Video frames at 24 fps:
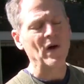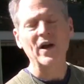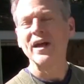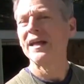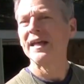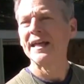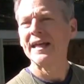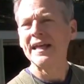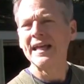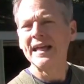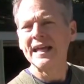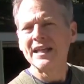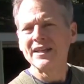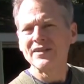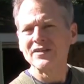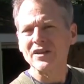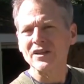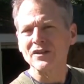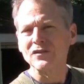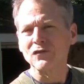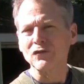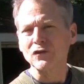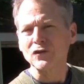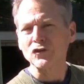It
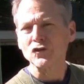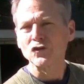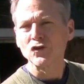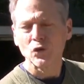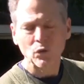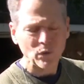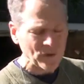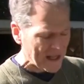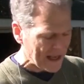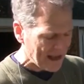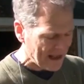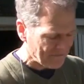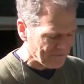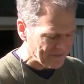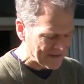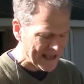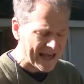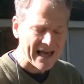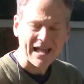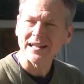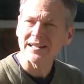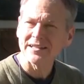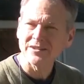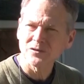says for 2.5
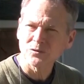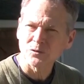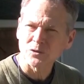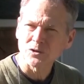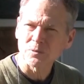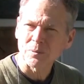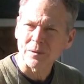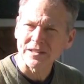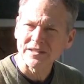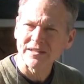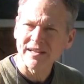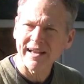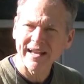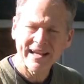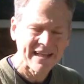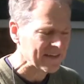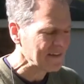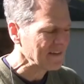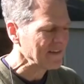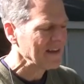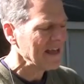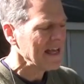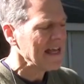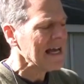gallons, which my tank
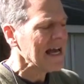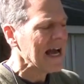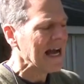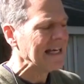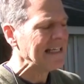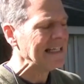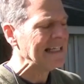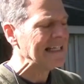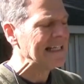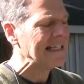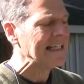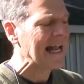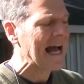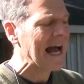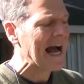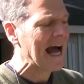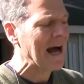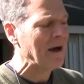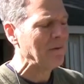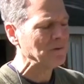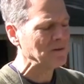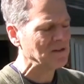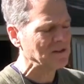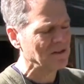is, I need 1
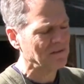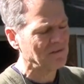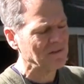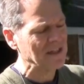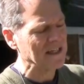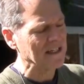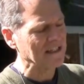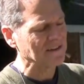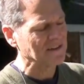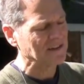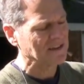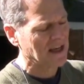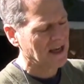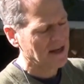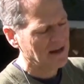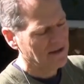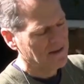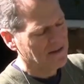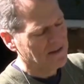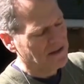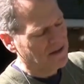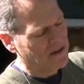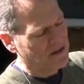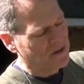ounce of this.
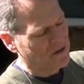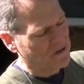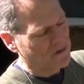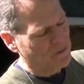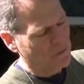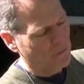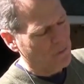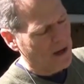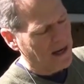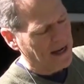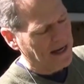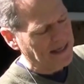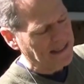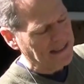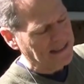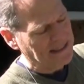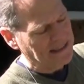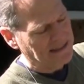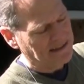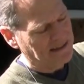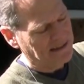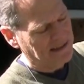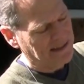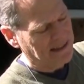So I
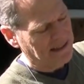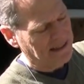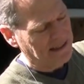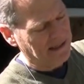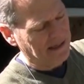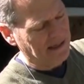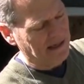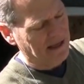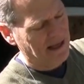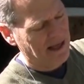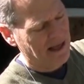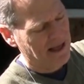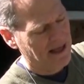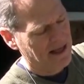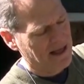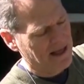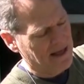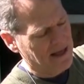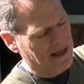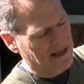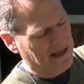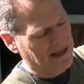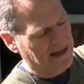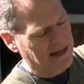need to get
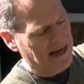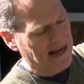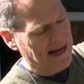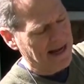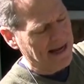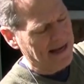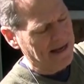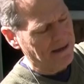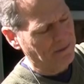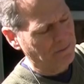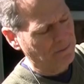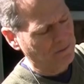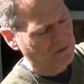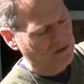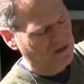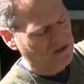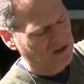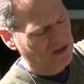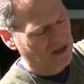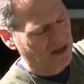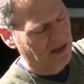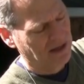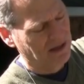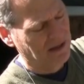1
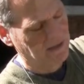ounce.